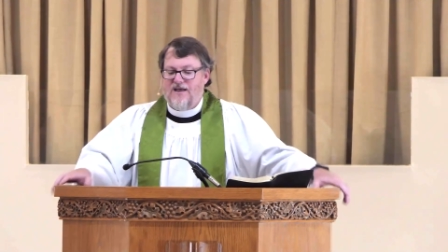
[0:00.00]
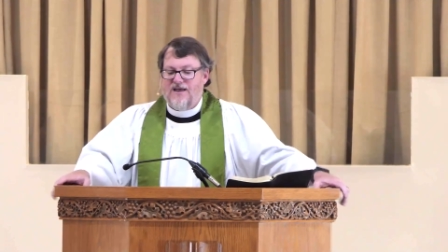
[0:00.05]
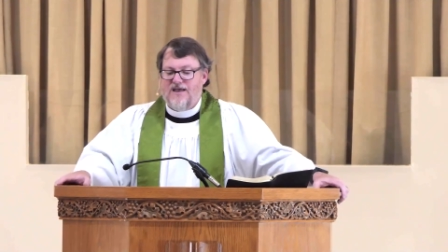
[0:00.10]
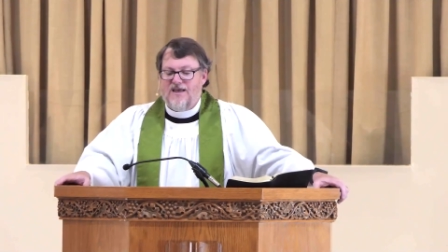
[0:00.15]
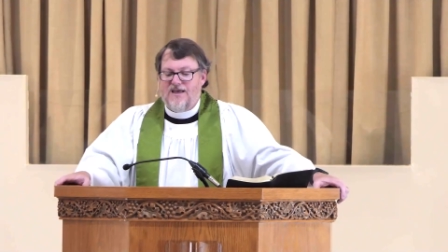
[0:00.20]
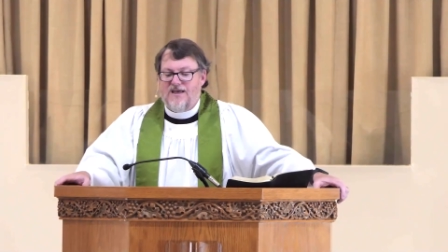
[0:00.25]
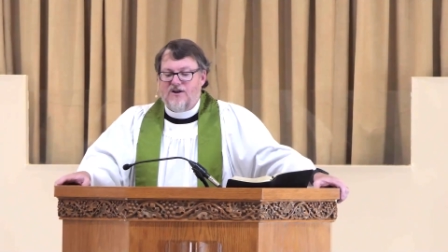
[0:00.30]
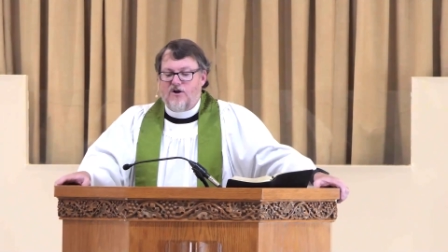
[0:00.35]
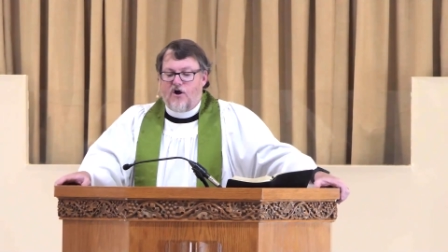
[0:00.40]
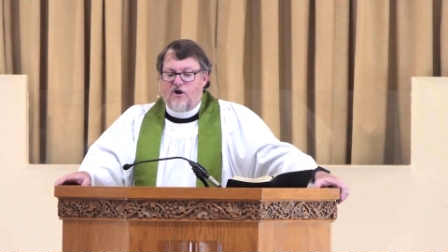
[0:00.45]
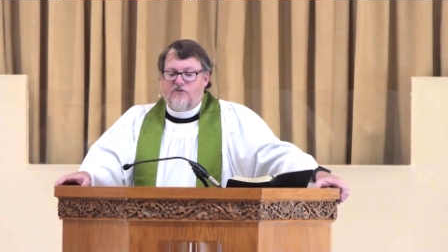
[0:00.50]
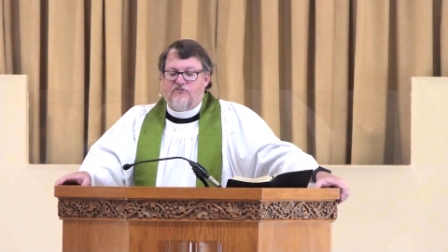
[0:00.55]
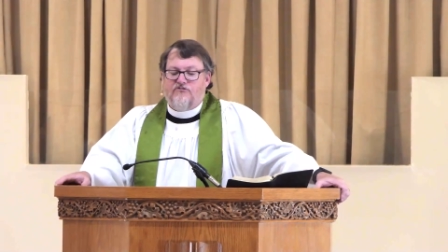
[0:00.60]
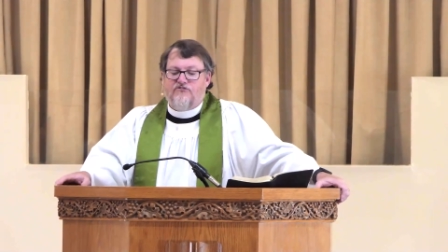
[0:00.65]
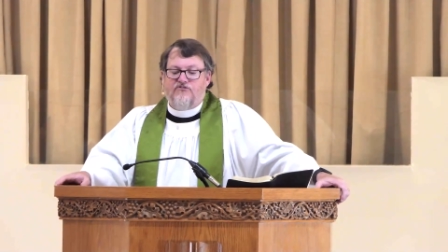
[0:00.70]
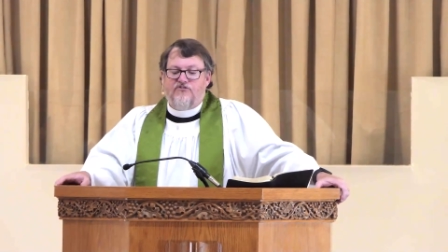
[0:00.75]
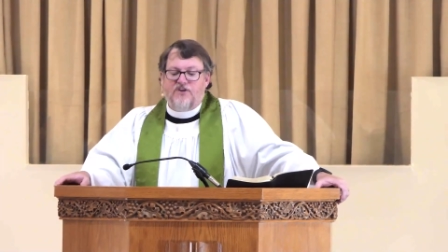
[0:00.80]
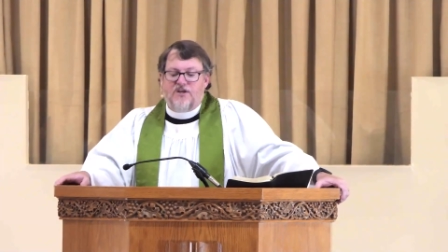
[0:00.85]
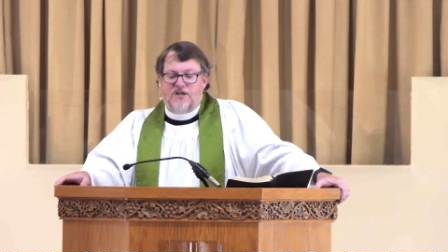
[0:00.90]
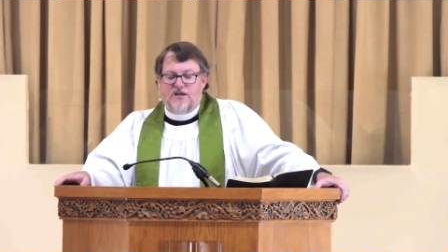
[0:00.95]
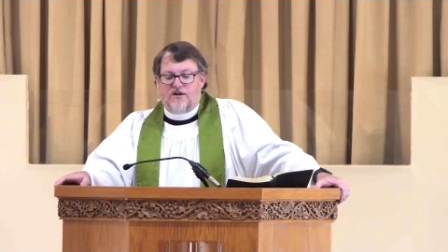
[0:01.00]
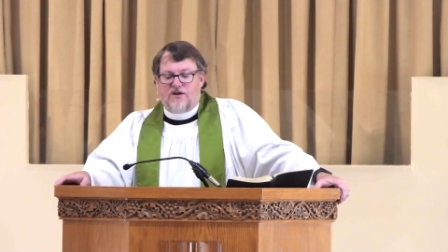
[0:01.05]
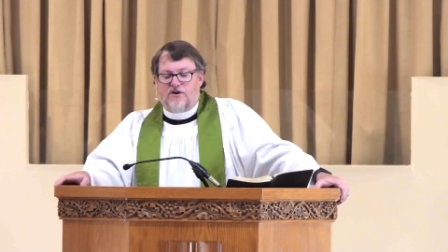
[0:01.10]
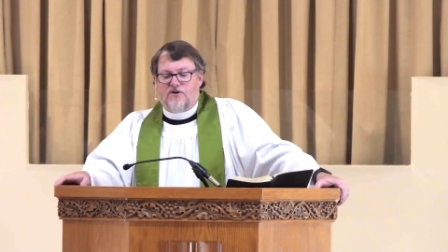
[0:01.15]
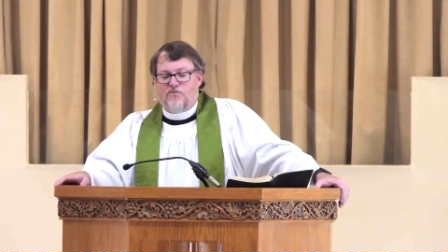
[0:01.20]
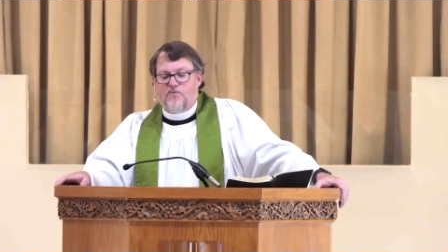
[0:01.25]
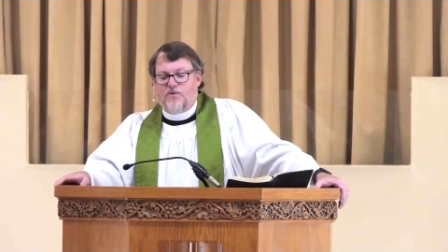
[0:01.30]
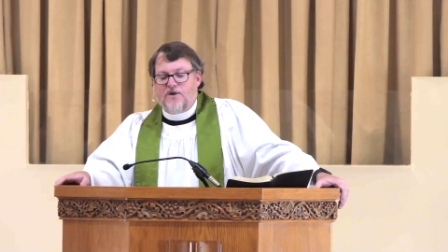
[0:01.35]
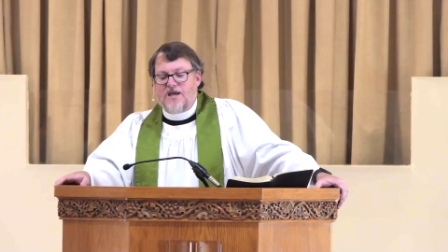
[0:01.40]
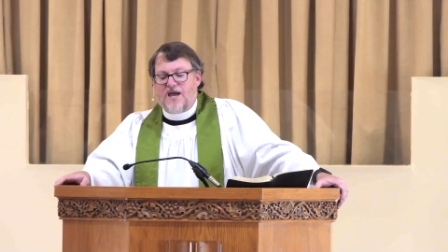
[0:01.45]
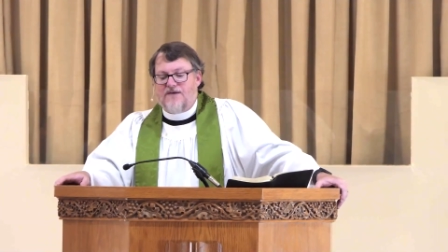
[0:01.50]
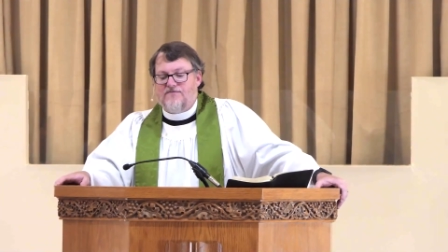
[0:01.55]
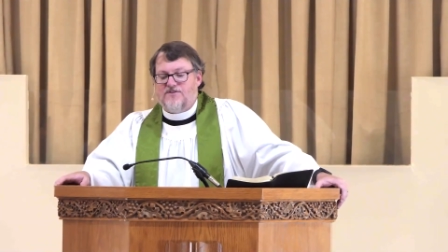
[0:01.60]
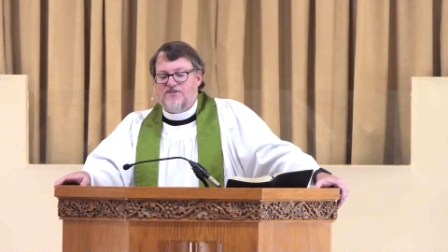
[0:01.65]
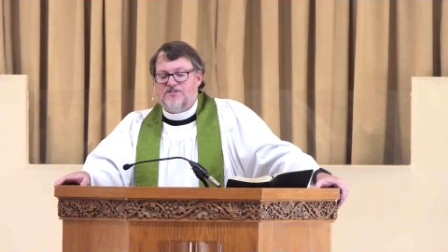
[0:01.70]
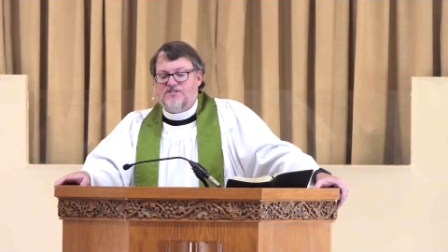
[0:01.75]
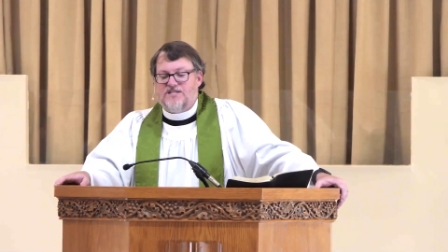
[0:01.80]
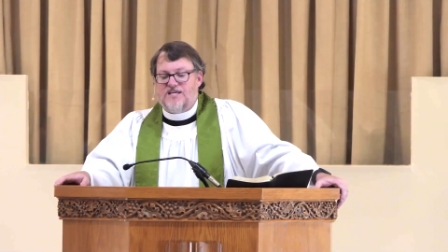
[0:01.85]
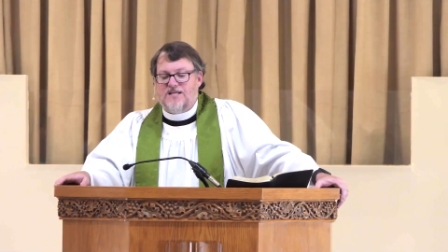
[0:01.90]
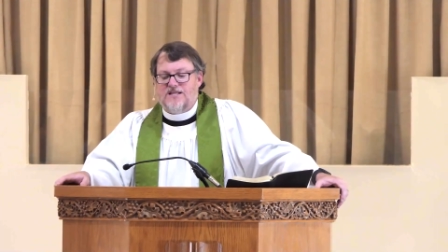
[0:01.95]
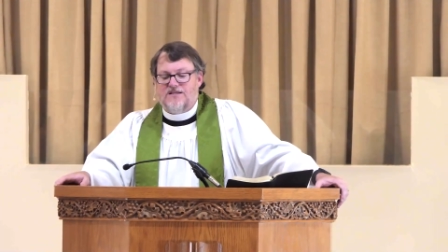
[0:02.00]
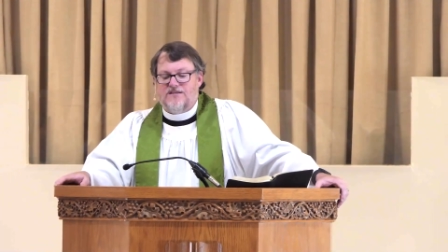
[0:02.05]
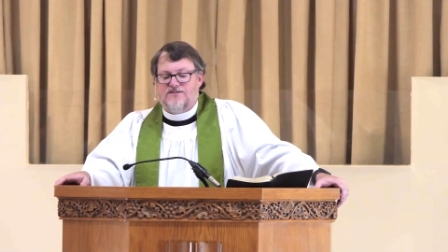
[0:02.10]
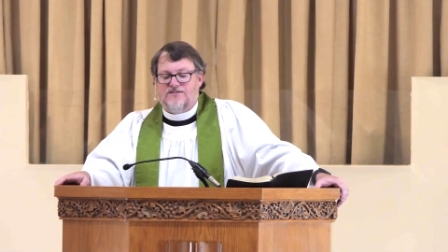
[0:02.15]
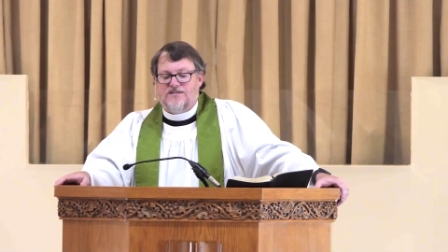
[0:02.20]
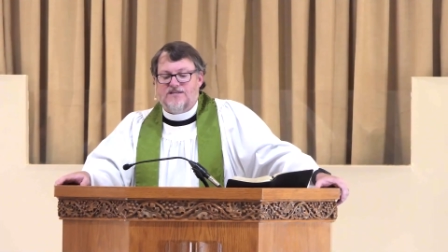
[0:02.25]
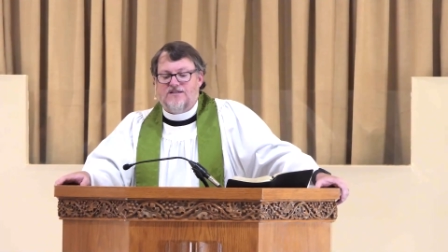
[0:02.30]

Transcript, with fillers: in our fear, we have this tendency